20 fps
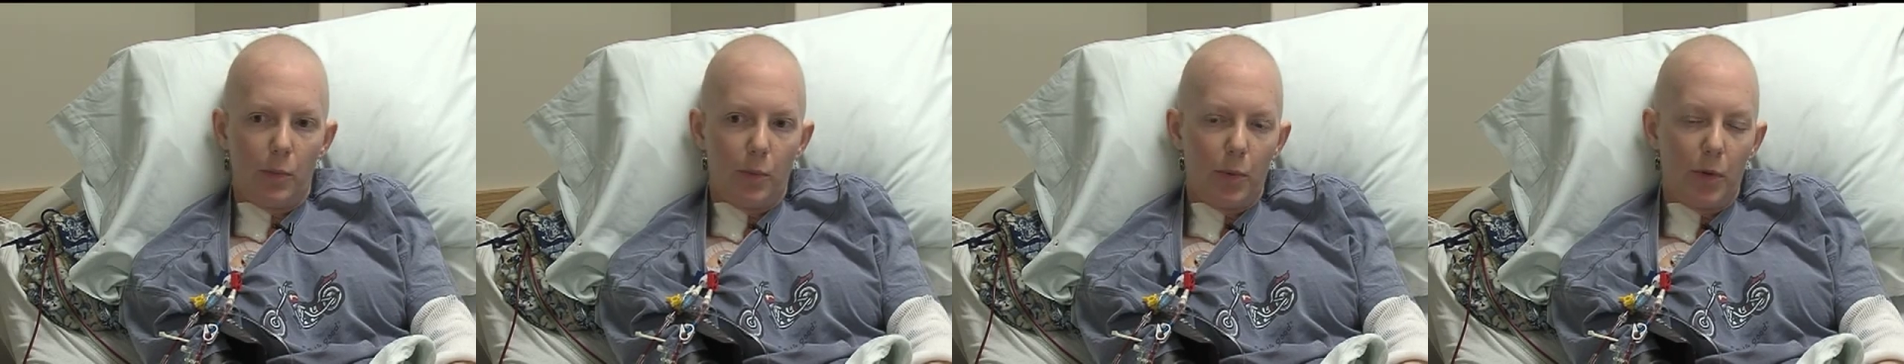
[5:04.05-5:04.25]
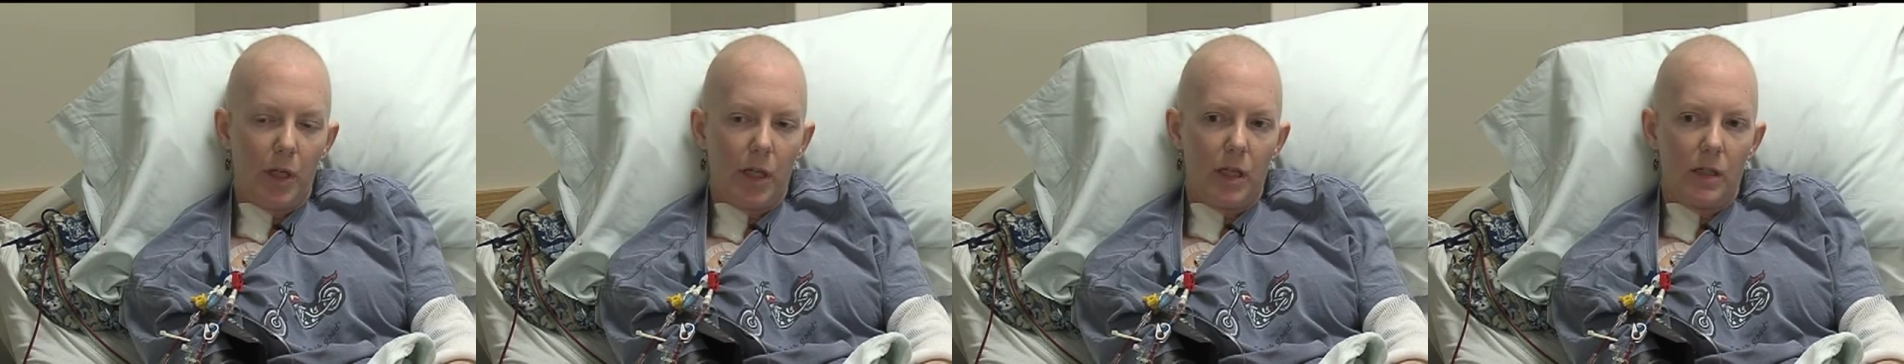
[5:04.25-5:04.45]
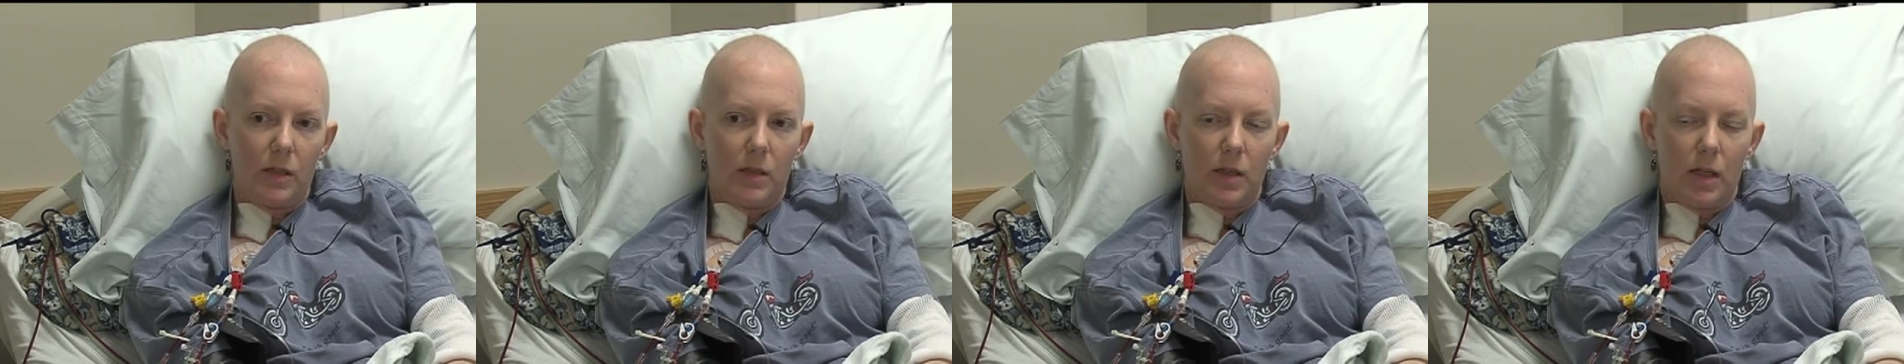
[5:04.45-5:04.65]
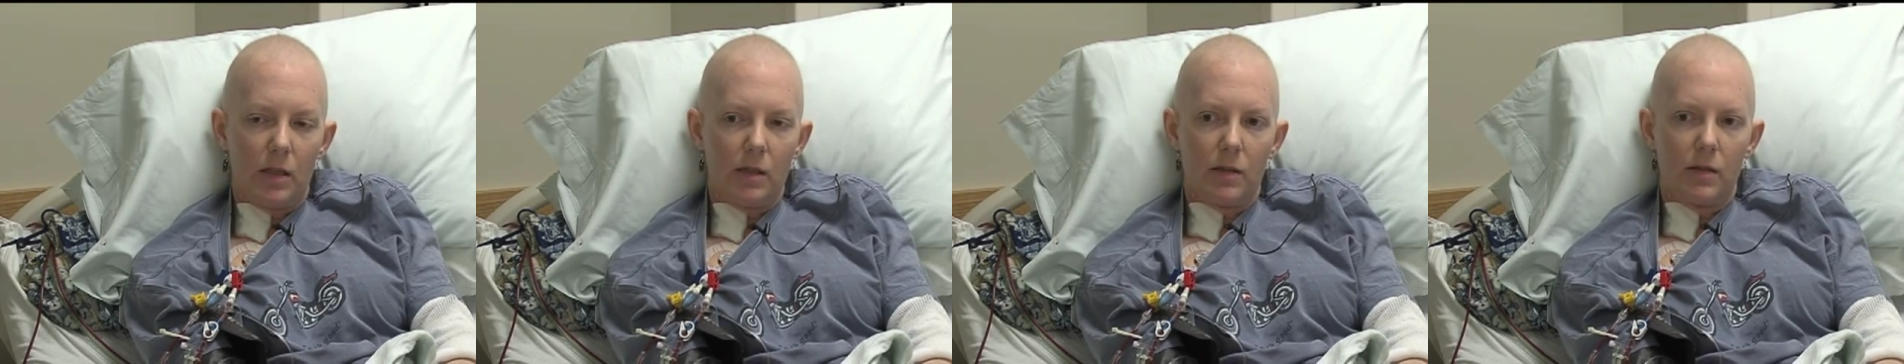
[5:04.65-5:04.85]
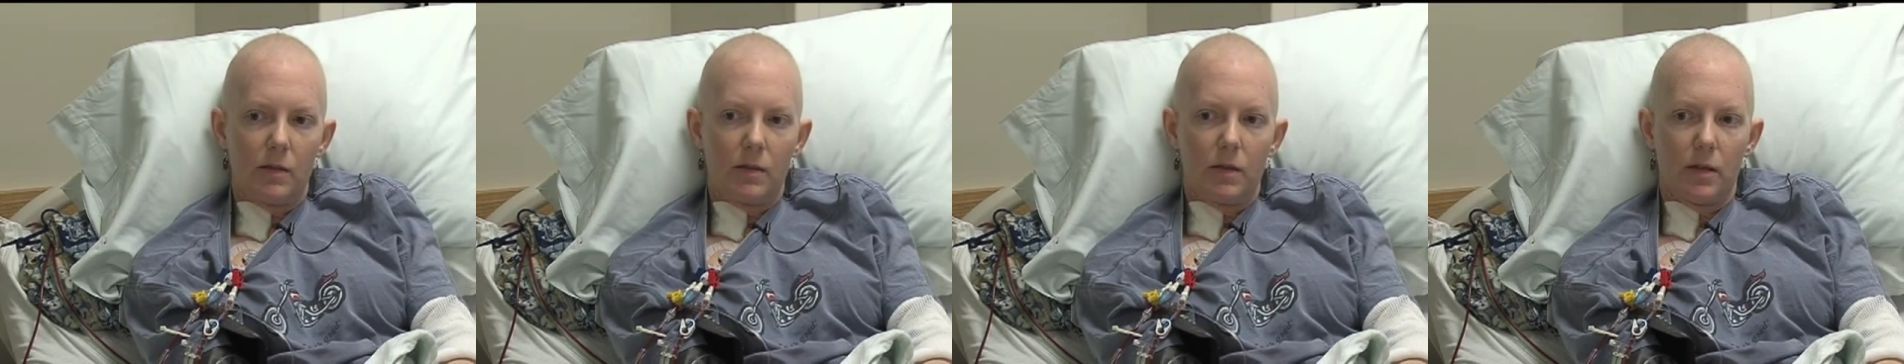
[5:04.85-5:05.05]
pretty
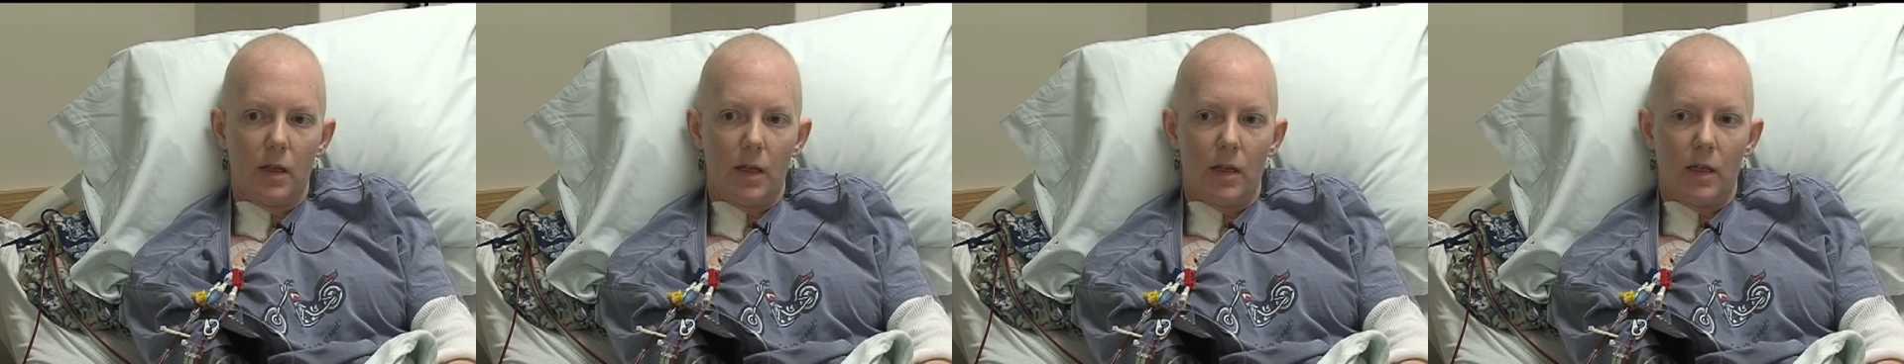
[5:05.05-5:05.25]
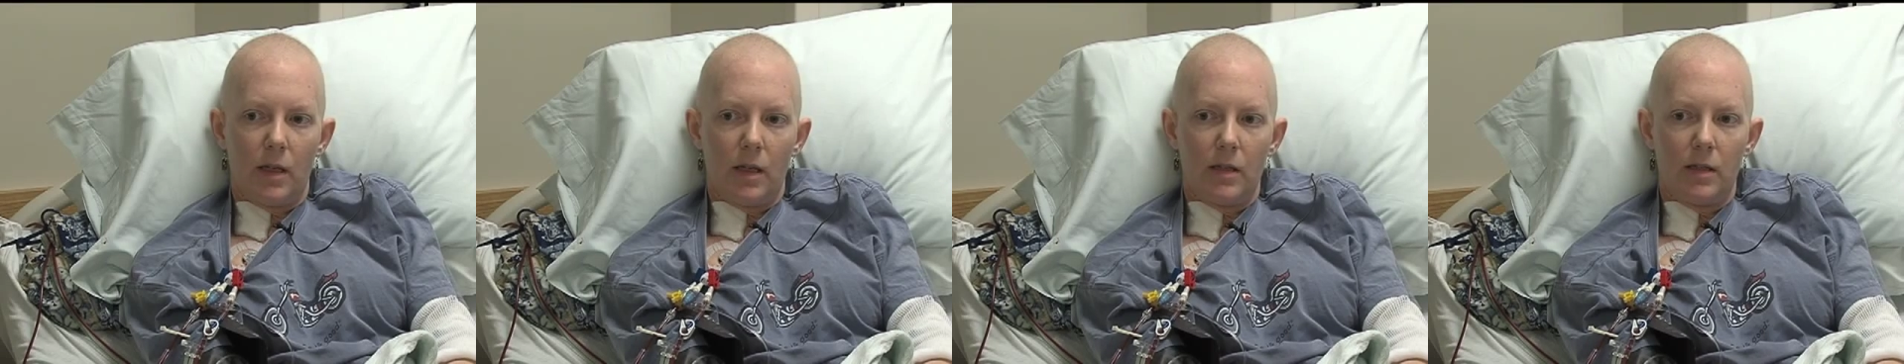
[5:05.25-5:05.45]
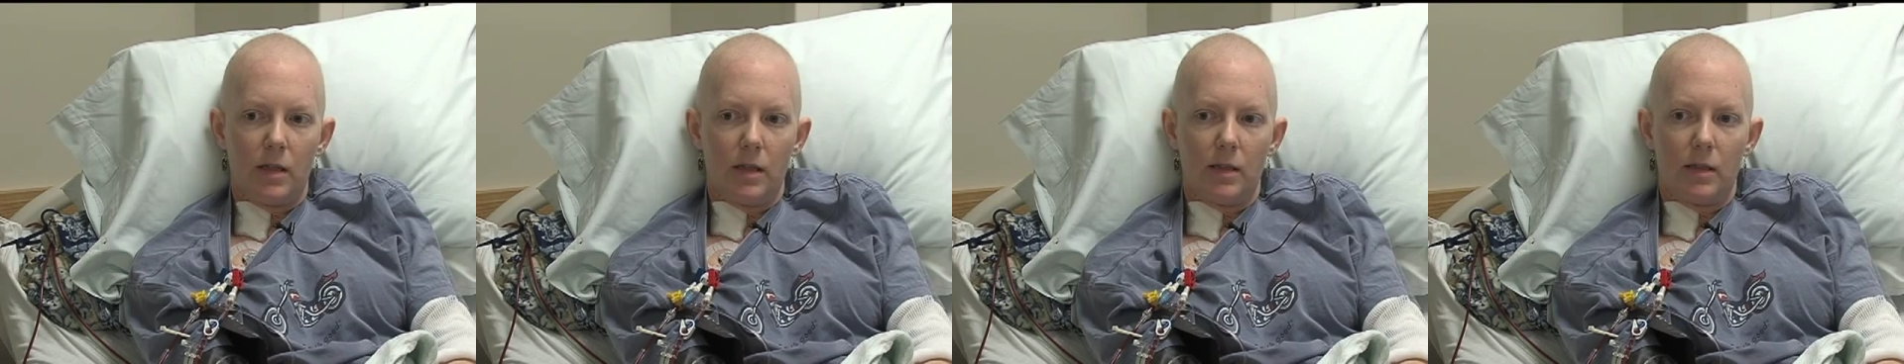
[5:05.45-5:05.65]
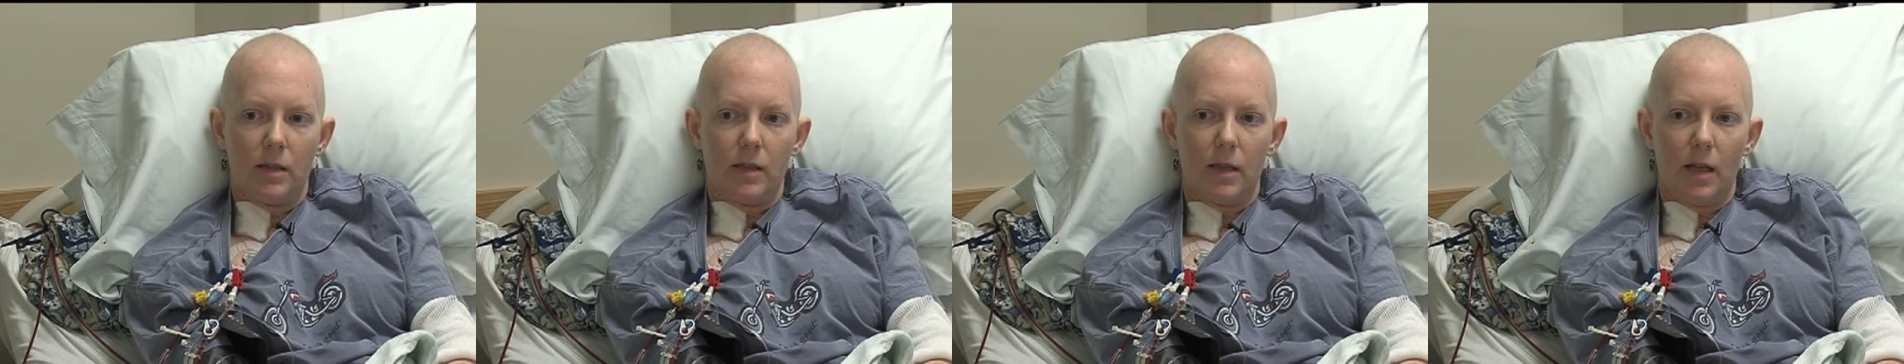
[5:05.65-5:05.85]
intense, and I did